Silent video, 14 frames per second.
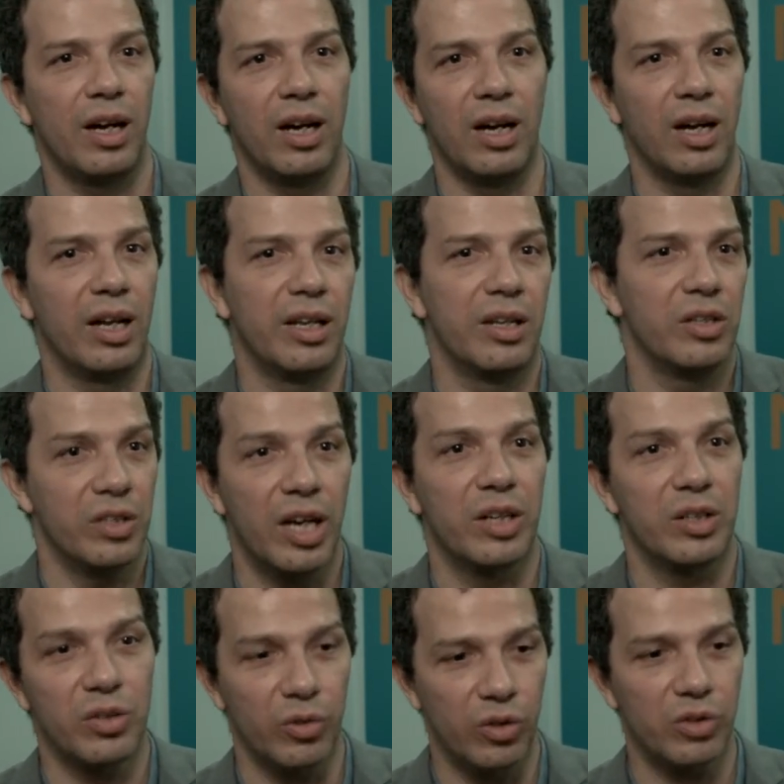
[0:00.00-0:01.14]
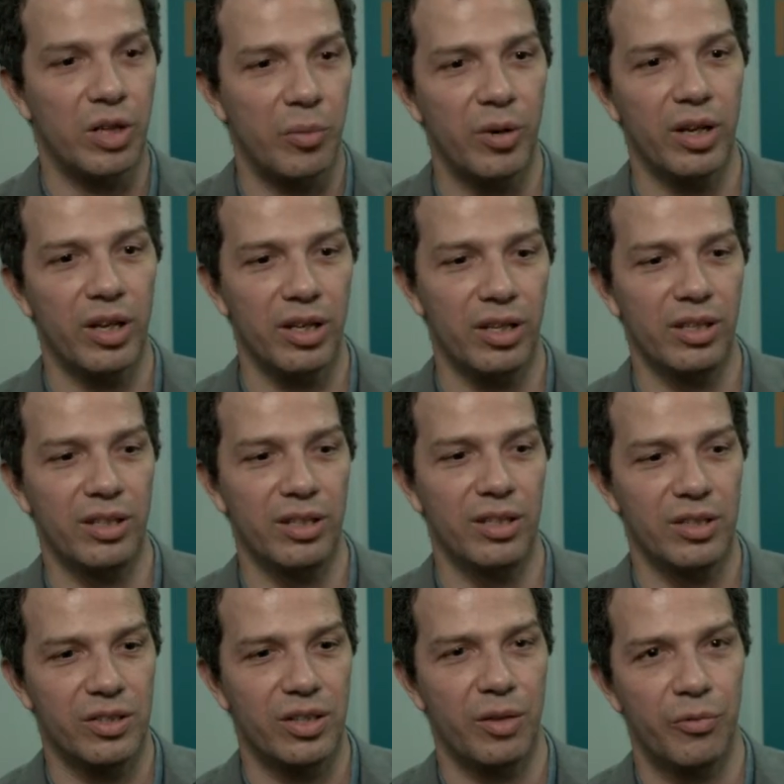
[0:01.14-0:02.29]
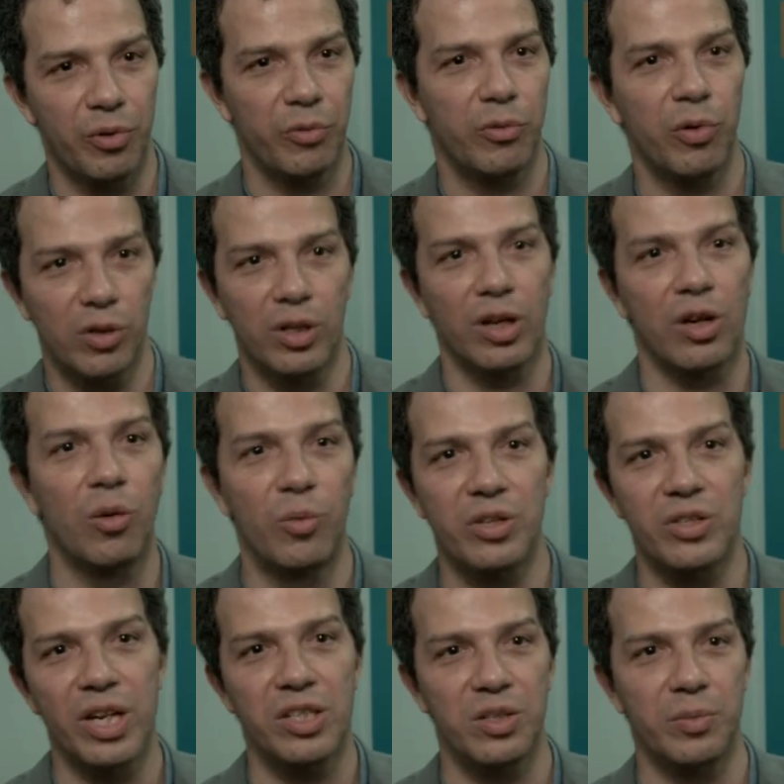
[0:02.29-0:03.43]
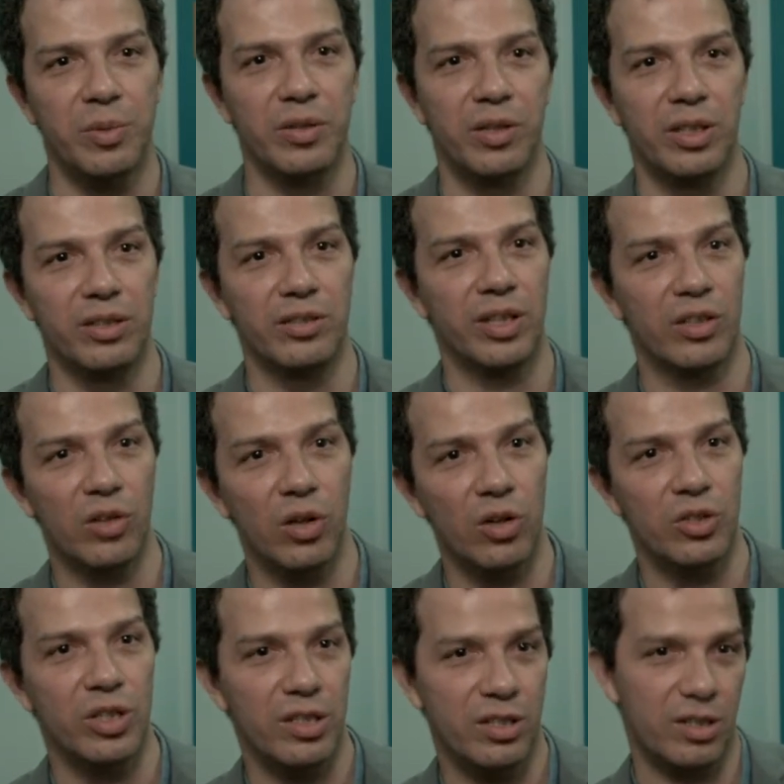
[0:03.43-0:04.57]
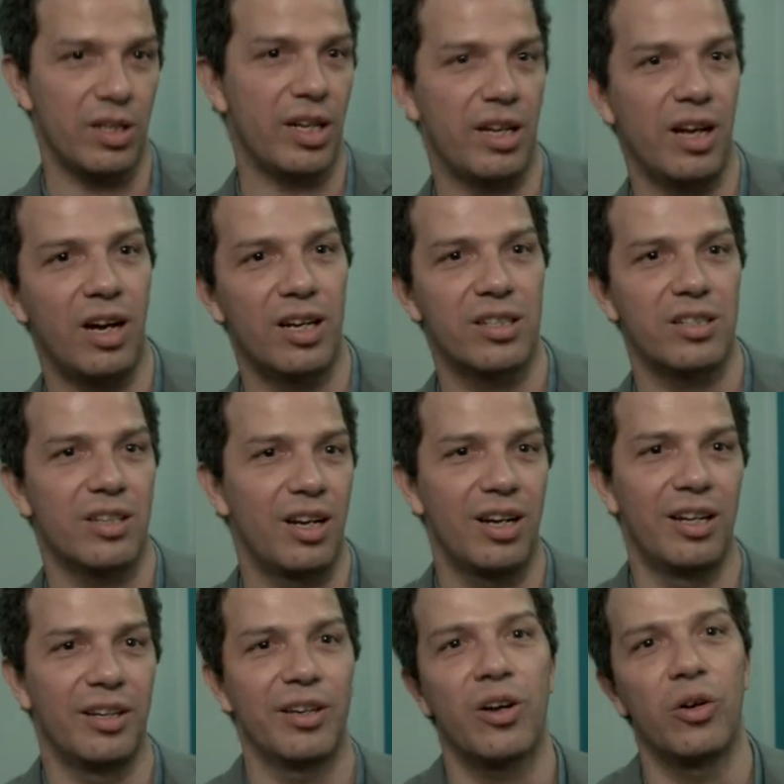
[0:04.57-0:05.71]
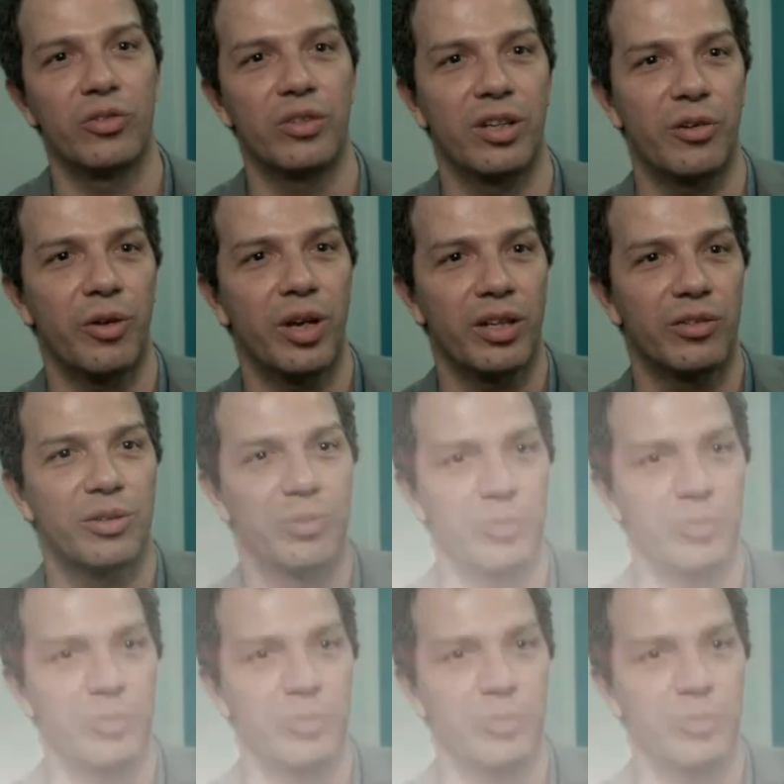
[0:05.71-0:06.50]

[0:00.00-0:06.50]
And yeah, so those are very, let's say, fruitful conversations between technologists like us and content creators.